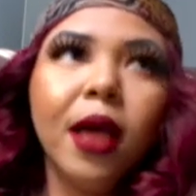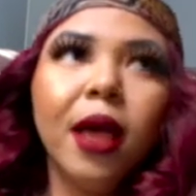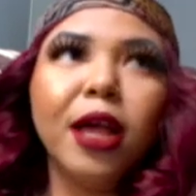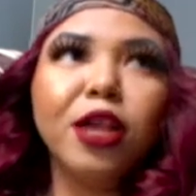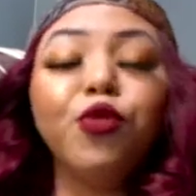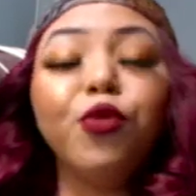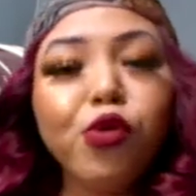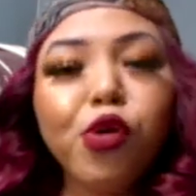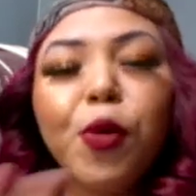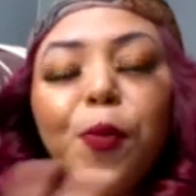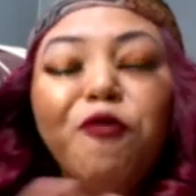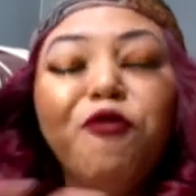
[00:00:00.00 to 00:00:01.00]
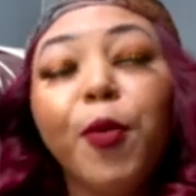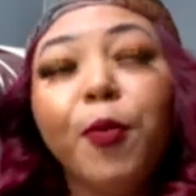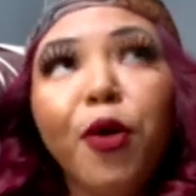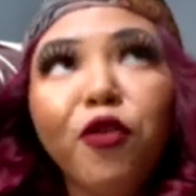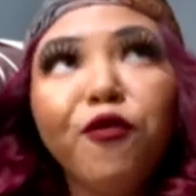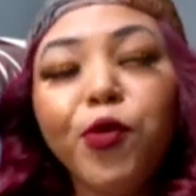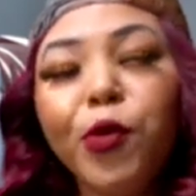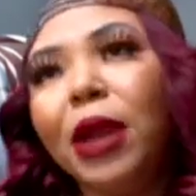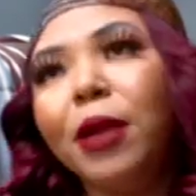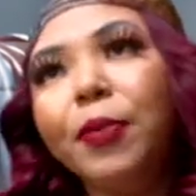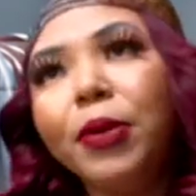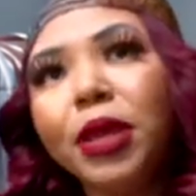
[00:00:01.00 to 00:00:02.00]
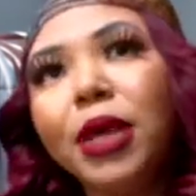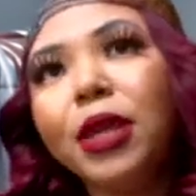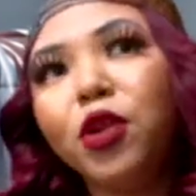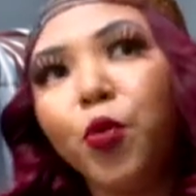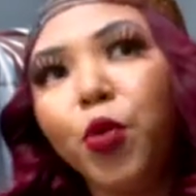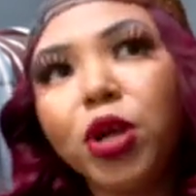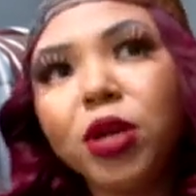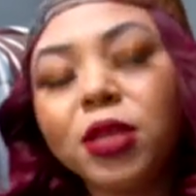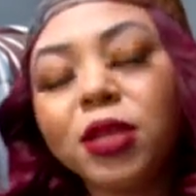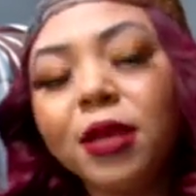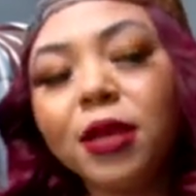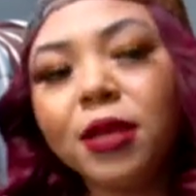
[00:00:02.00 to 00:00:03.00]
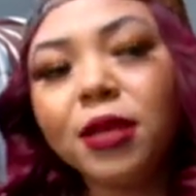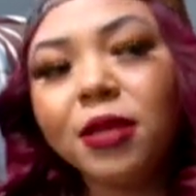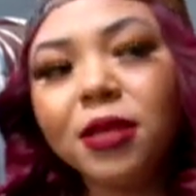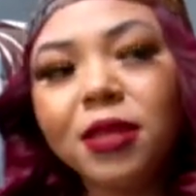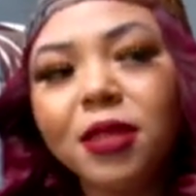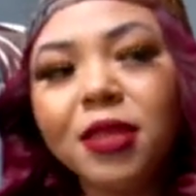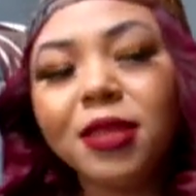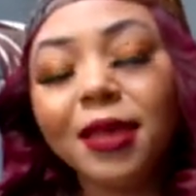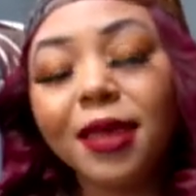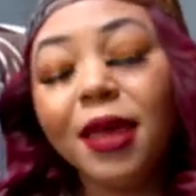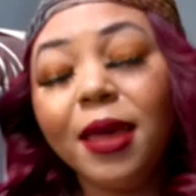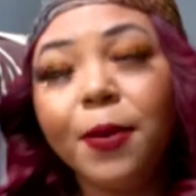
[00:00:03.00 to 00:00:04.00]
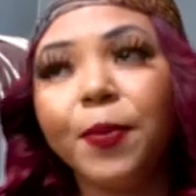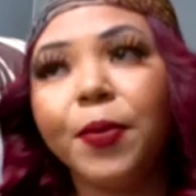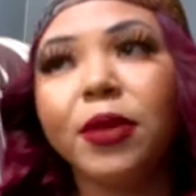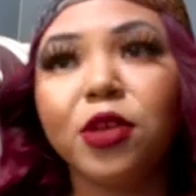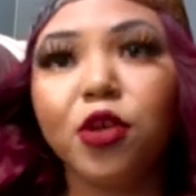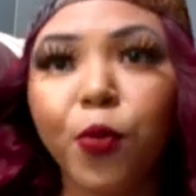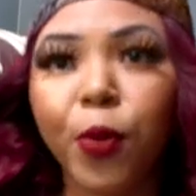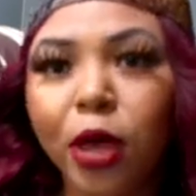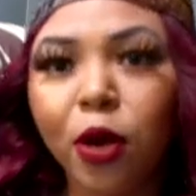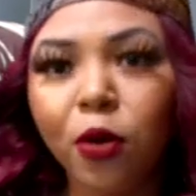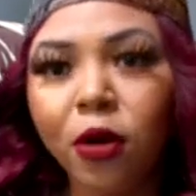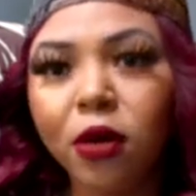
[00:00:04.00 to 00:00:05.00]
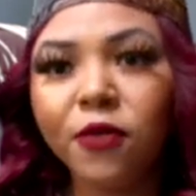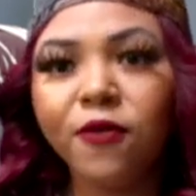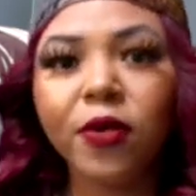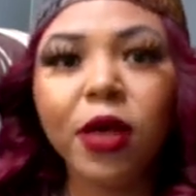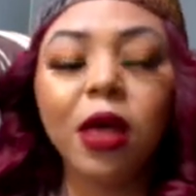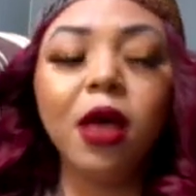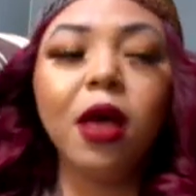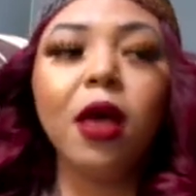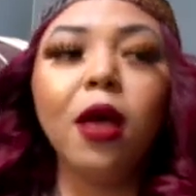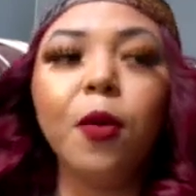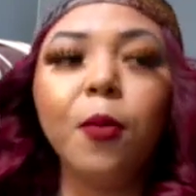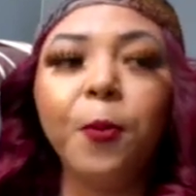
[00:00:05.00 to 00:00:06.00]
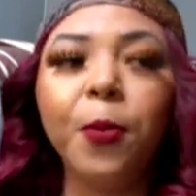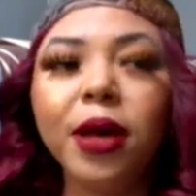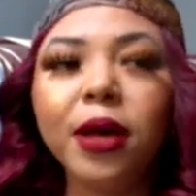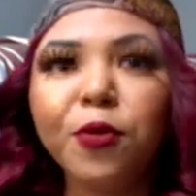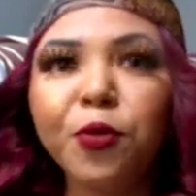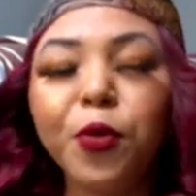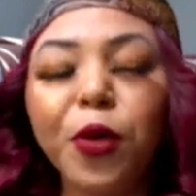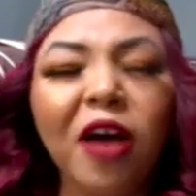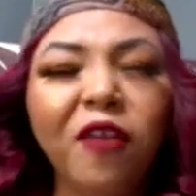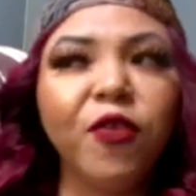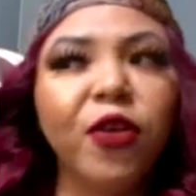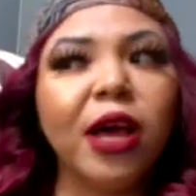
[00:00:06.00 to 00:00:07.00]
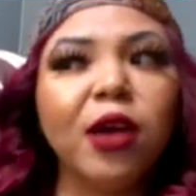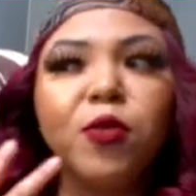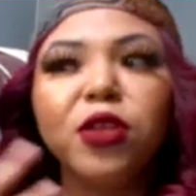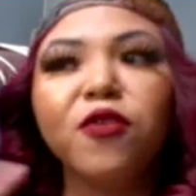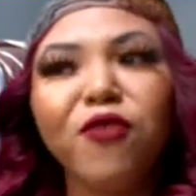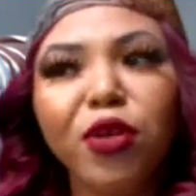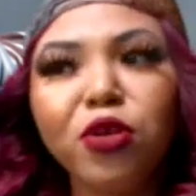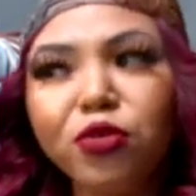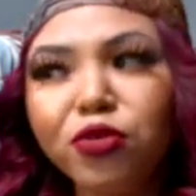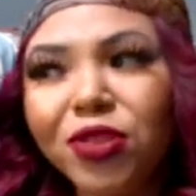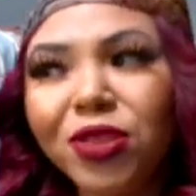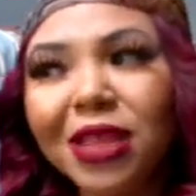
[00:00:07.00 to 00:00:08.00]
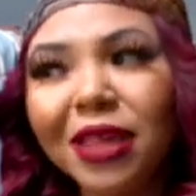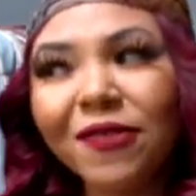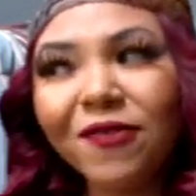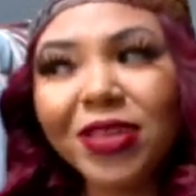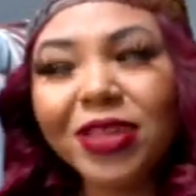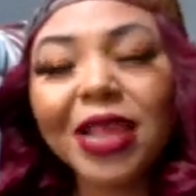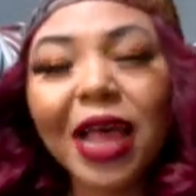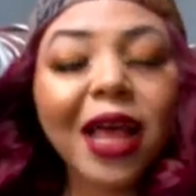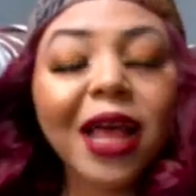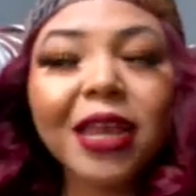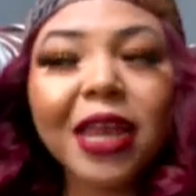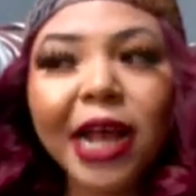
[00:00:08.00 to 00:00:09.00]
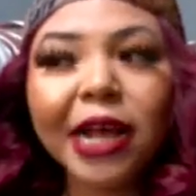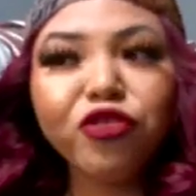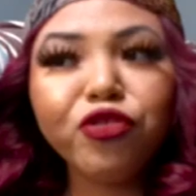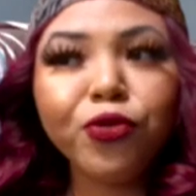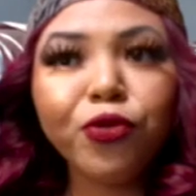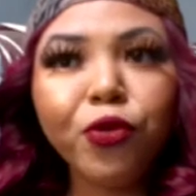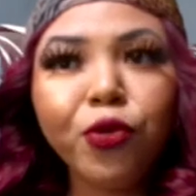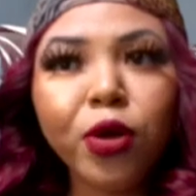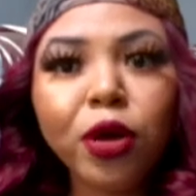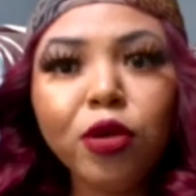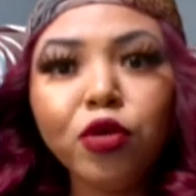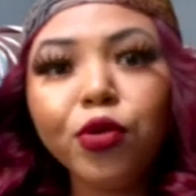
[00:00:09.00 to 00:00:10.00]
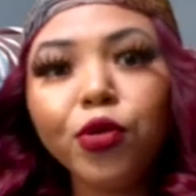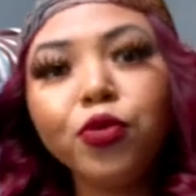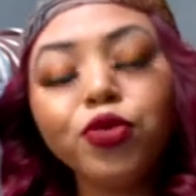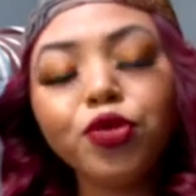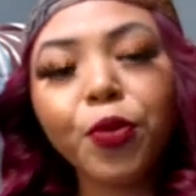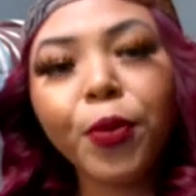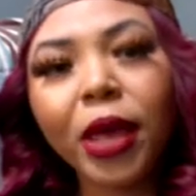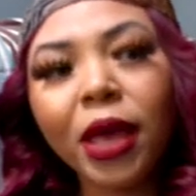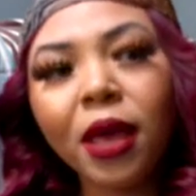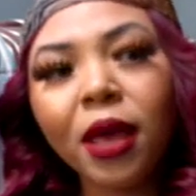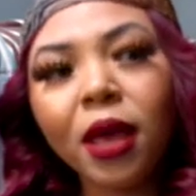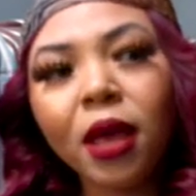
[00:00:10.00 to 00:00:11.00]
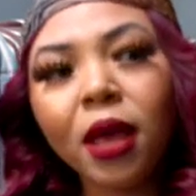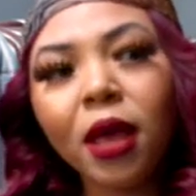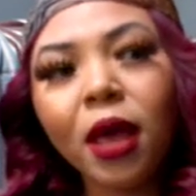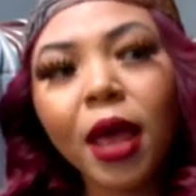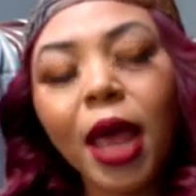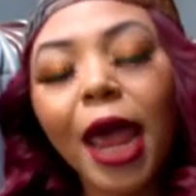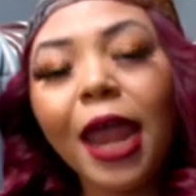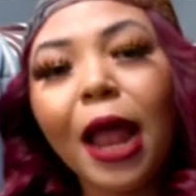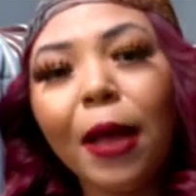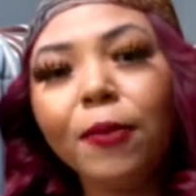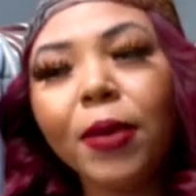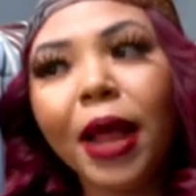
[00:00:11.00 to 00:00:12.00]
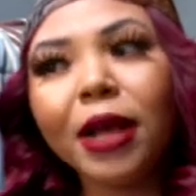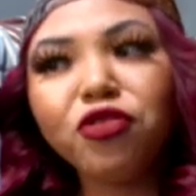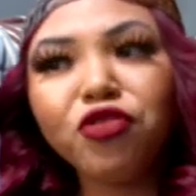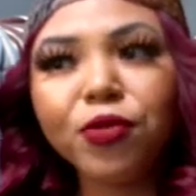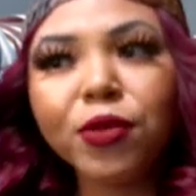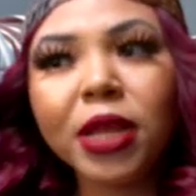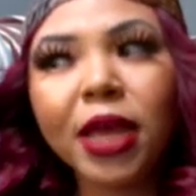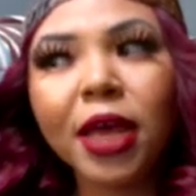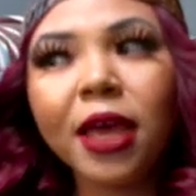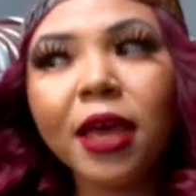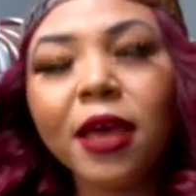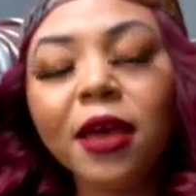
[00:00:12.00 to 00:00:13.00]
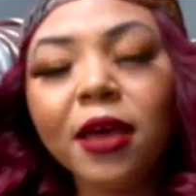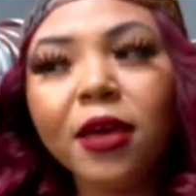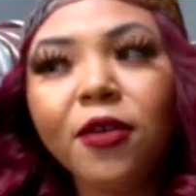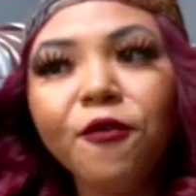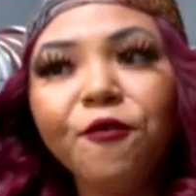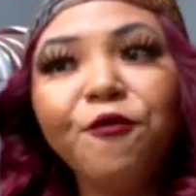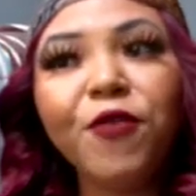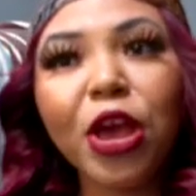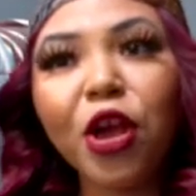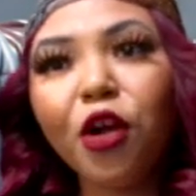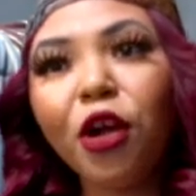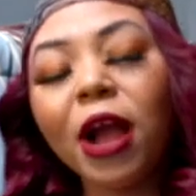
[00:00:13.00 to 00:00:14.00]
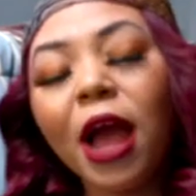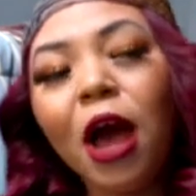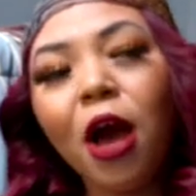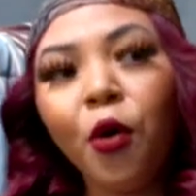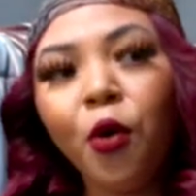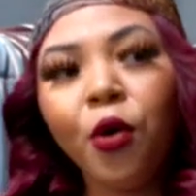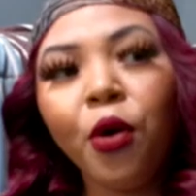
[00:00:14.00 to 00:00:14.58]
you for both you gotta put in the work to keep your weight off. But I feel like with the vertical sleeve, it's like a natural lose the weight, and I'm naturally figuring out